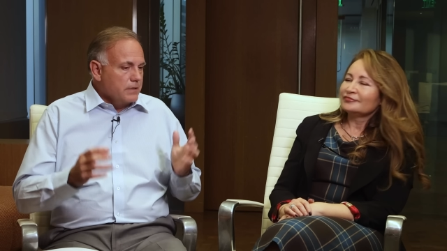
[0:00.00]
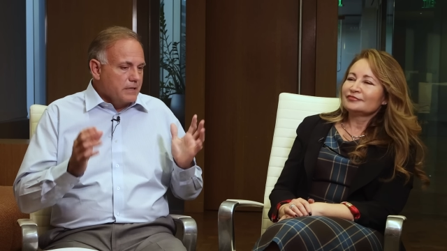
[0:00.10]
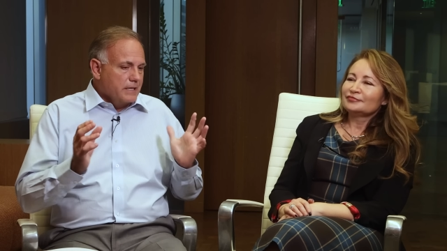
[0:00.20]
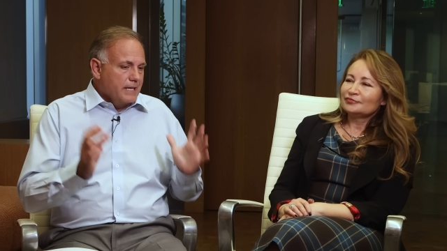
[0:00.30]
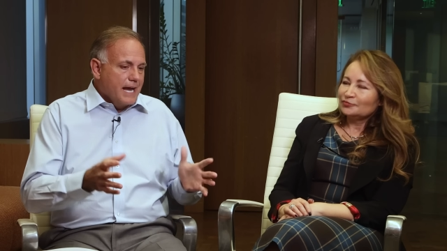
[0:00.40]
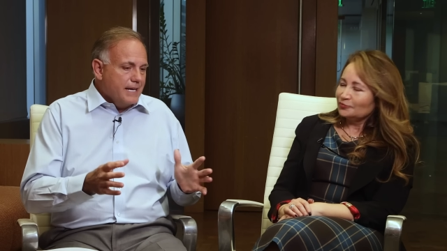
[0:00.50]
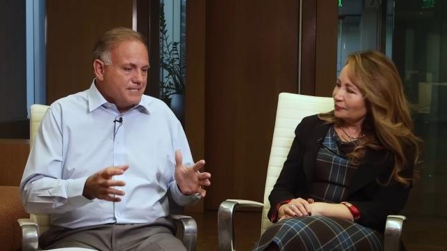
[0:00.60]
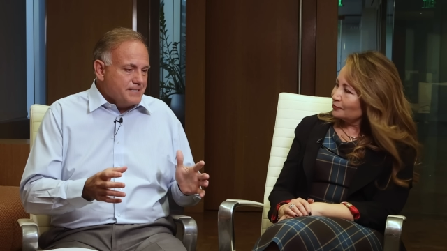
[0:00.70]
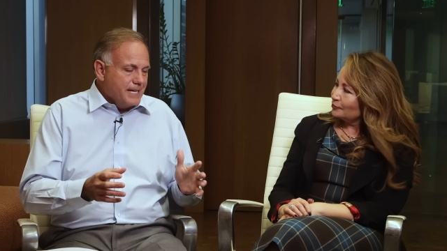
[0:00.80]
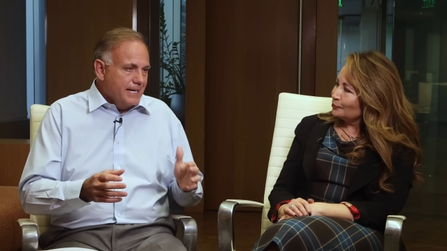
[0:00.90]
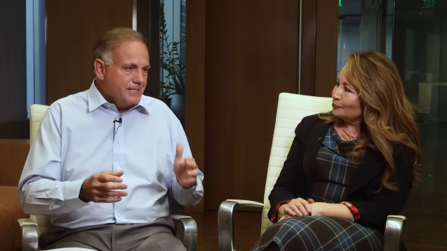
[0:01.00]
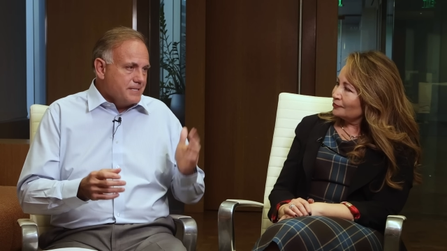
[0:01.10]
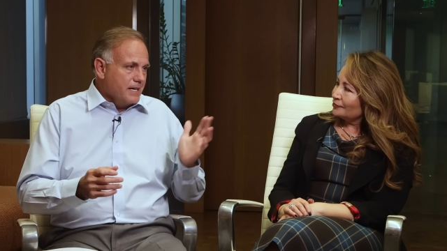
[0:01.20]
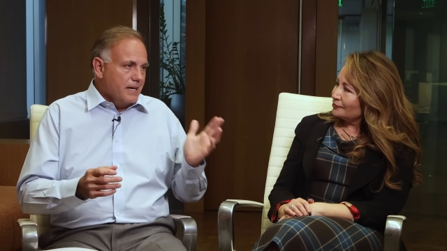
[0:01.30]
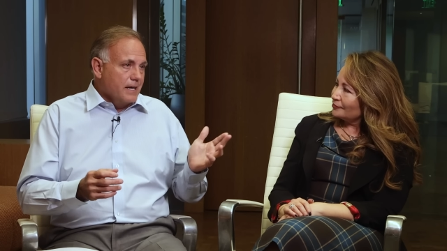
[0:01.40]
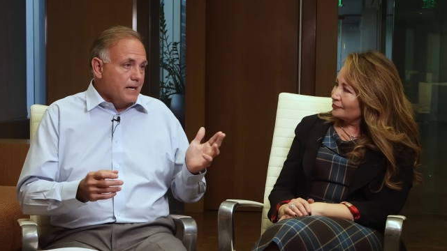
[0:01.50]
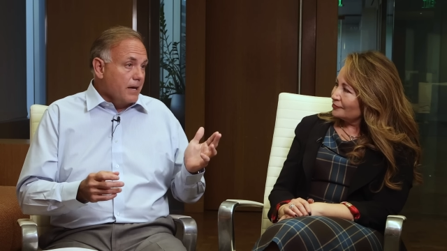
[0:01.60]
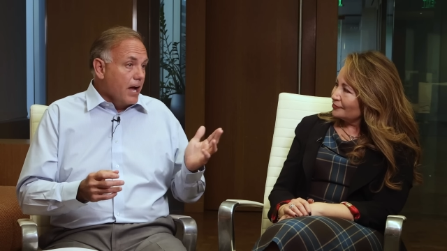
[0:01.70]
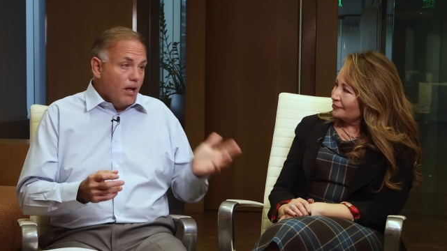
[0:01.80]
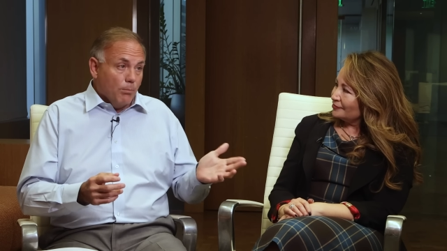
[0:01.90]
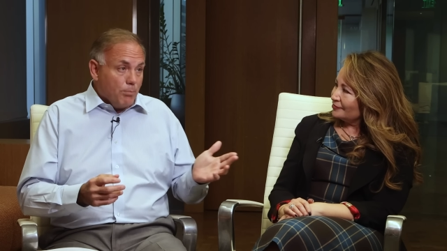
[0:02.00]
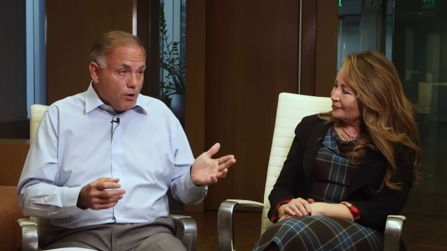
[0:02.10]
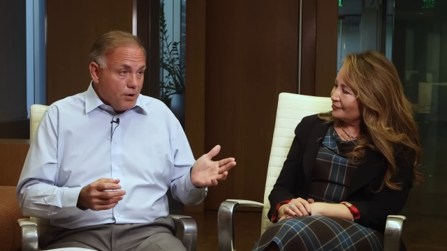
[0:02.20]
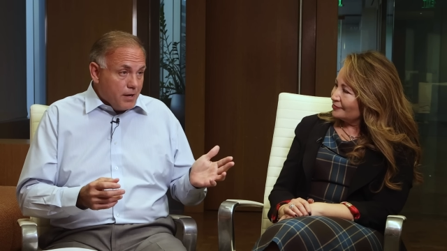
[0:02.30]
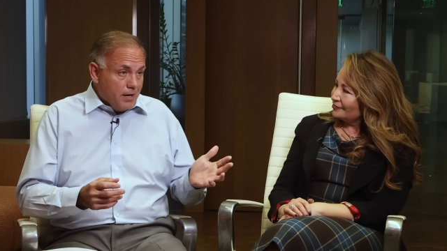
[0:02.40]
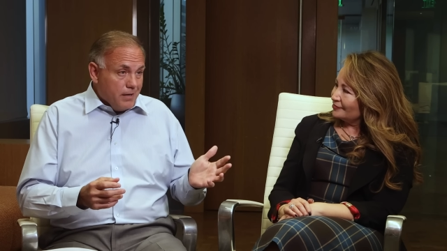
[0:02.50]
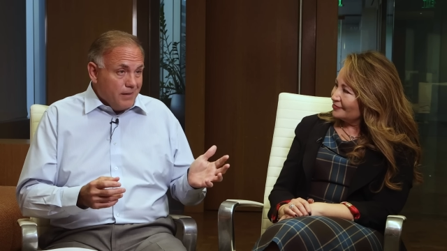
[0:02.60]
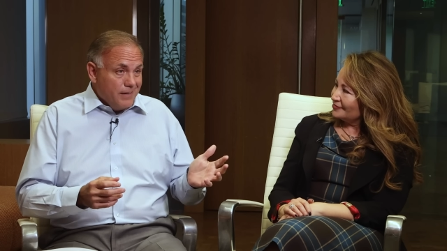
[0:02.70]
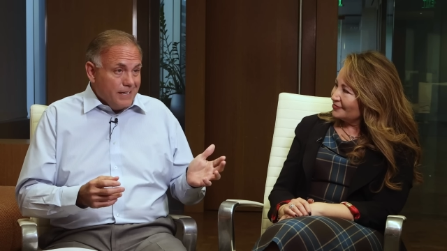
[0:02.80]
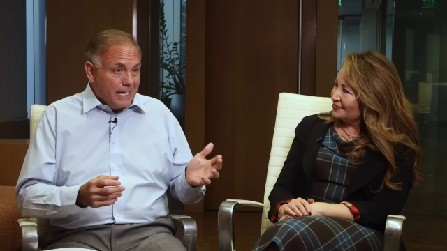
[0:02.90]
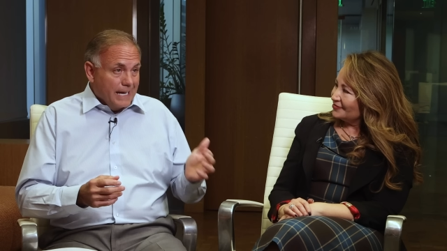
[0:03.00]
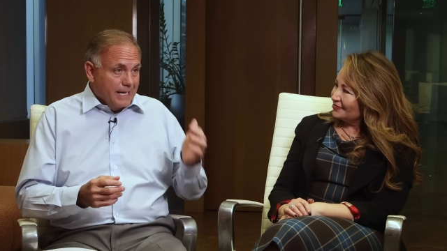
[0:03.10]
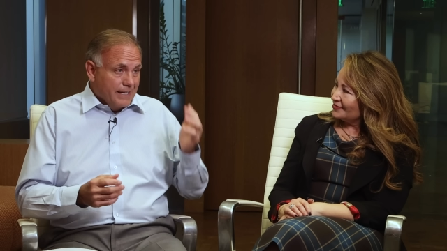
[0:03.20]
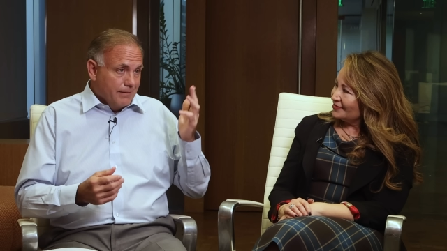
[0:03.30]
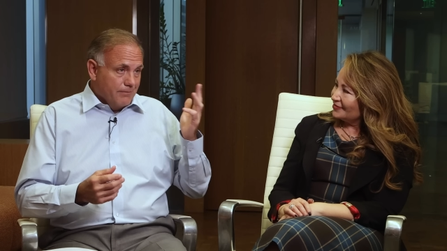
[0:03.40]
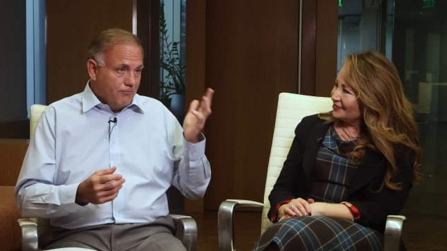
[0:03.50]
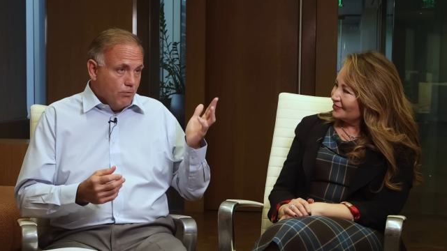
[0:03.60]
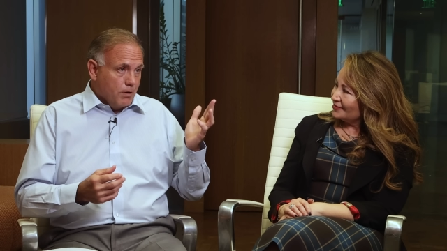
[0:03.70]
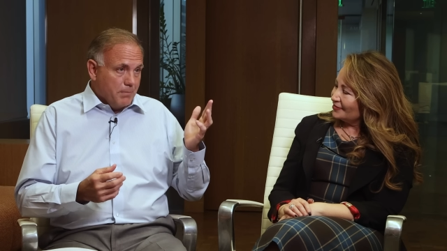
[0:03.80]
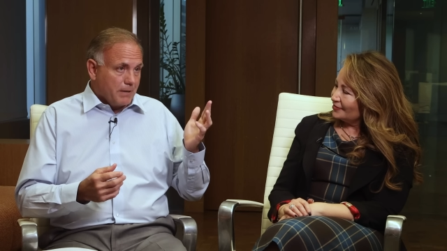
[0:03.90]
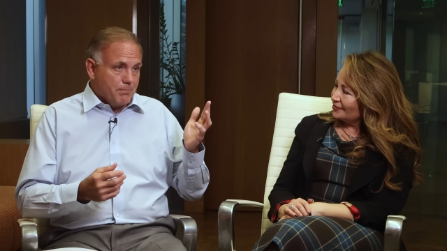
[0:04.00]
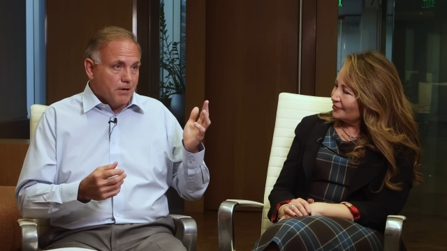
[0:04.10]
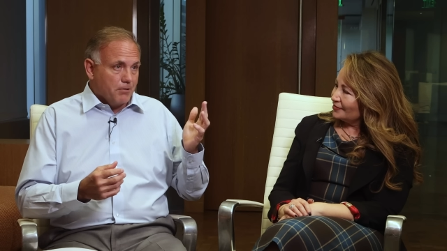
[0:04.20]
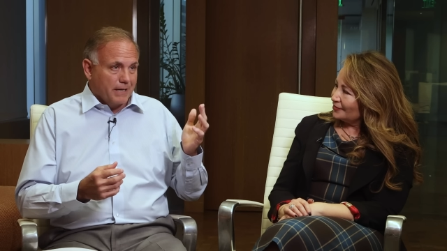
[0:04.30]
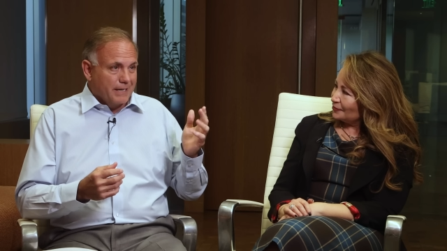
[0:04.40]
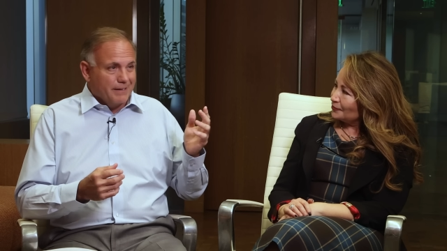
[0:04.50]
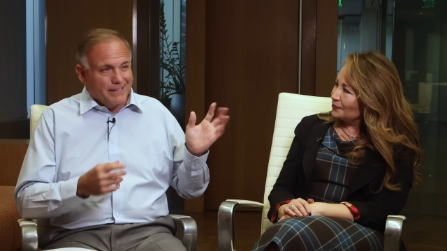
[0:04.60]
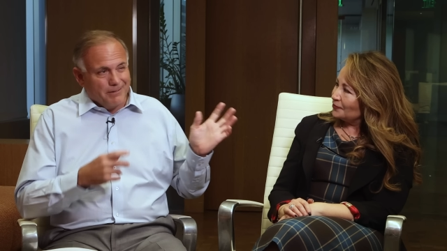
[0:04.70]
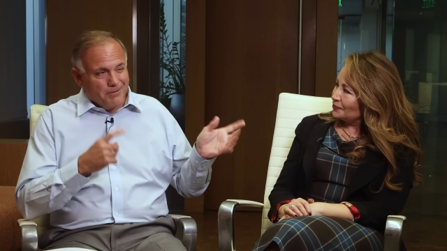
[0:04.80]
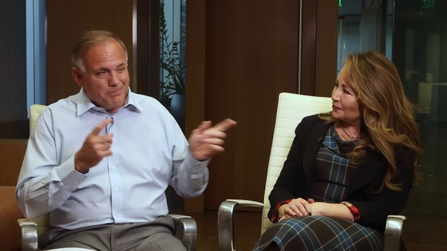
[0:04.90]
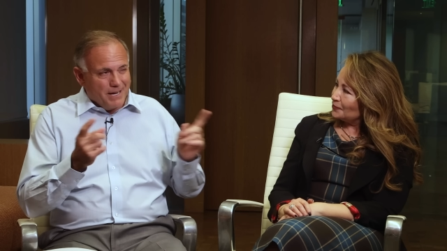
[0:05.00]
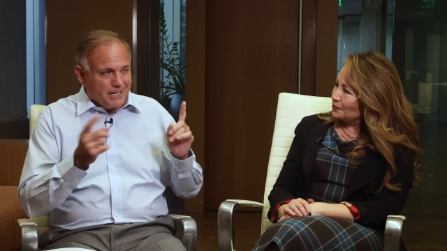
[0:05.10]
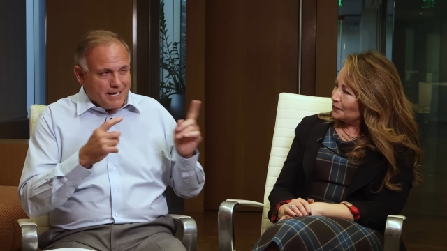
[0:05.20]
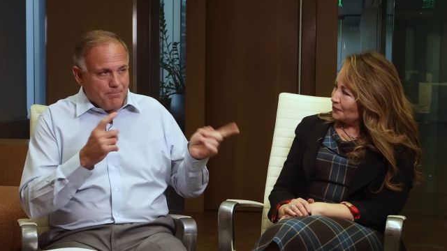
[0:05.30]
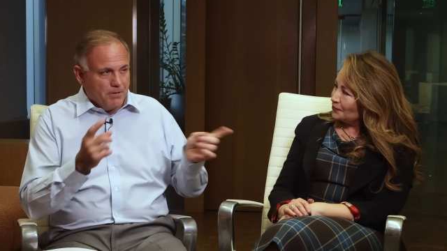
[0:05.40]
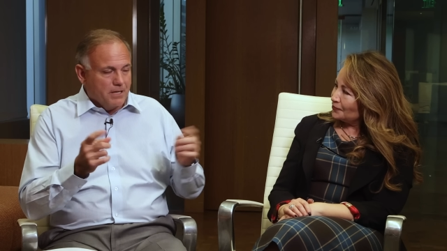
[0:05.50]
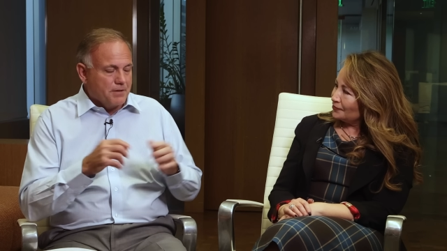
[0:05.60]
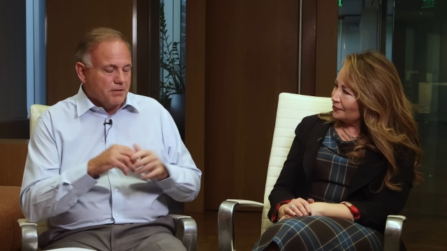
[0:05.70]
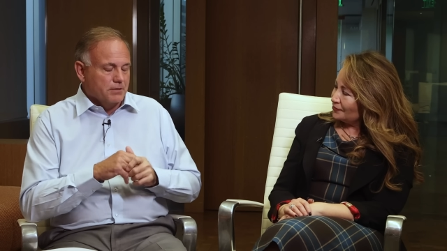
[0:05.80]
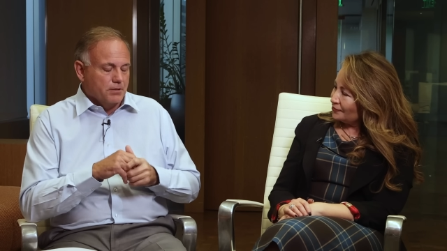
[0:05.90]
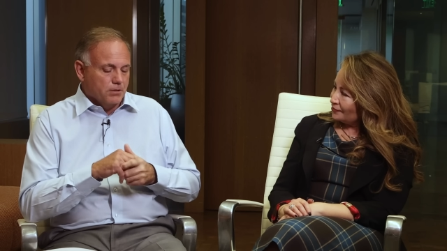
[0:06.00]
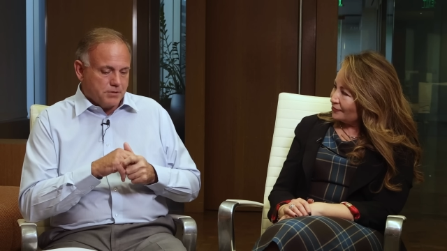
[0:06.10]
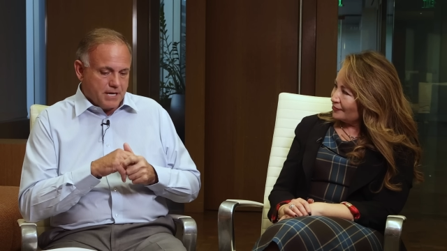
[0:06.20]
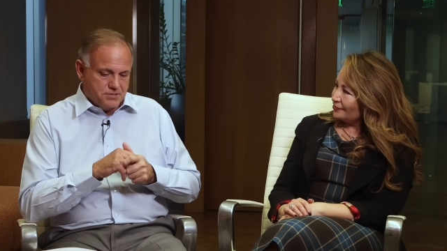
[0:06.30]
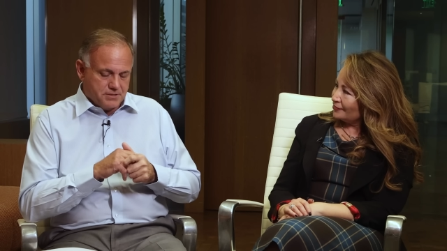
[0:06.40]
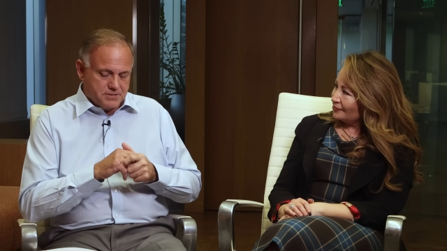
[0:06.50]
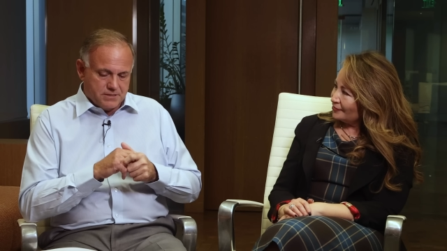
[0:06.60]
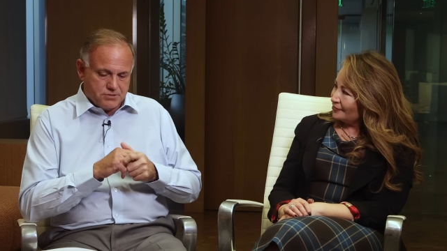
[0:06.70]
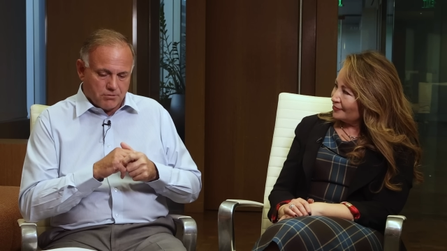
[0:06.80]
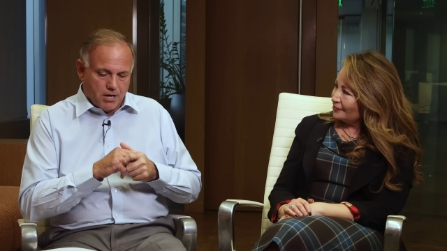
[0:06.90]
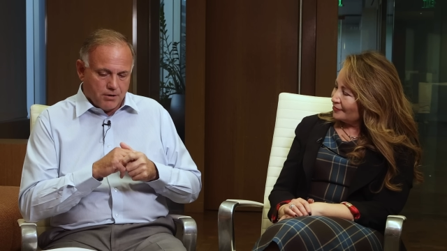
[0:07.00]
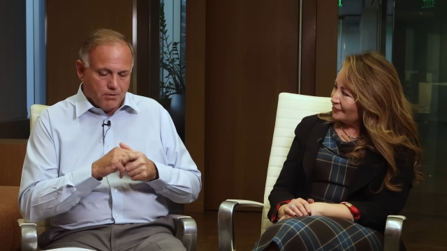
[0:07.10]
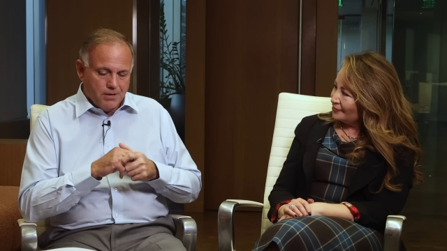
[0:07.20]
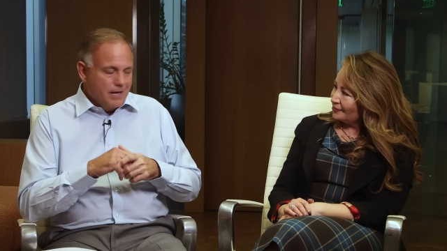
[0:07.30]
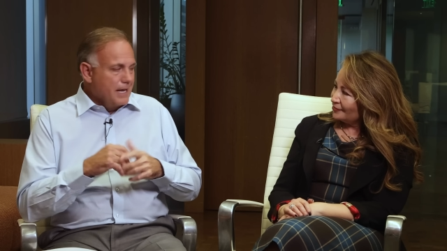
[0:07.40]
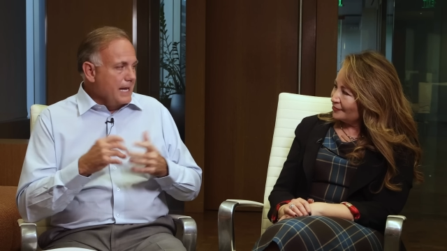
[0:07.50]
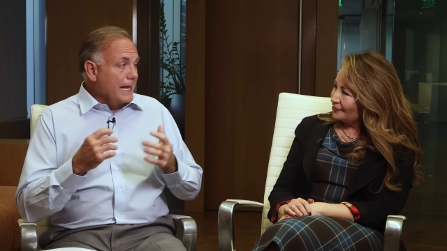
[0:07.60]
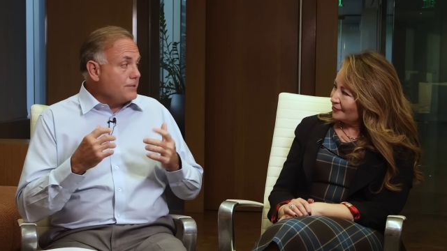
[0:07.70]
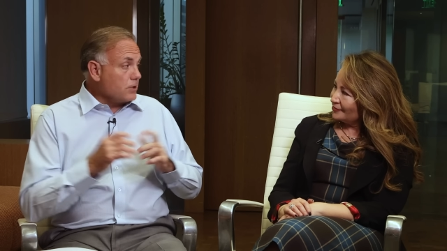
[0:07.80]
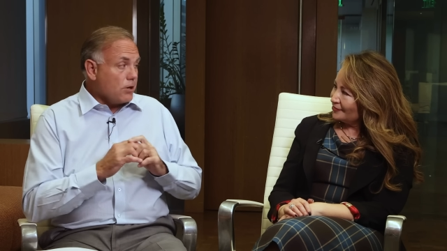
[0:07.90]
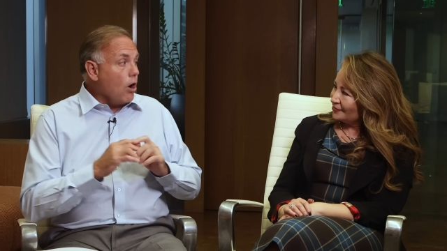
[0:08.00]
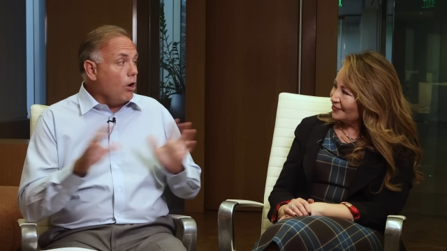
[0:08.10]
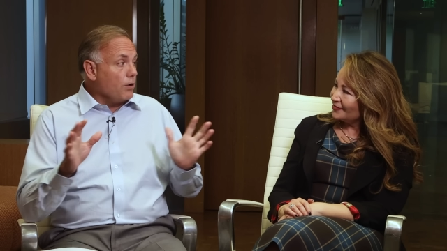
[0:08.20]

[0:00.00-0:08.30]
Speaker 1: the United States, uh, Alberta and Fort McMurray, and there were might a couple other little locations in Toronto. It took all